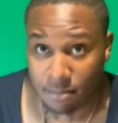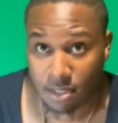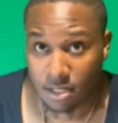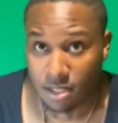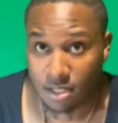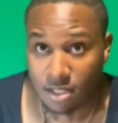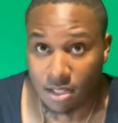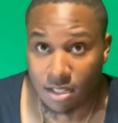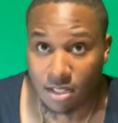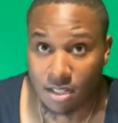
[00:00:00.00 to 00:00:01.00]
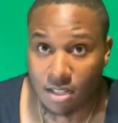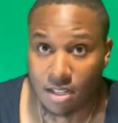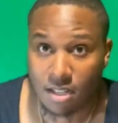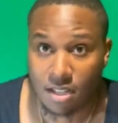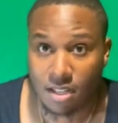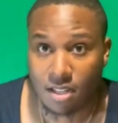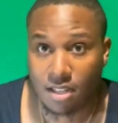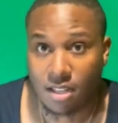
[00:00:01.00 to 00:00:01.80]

Nobody speaks.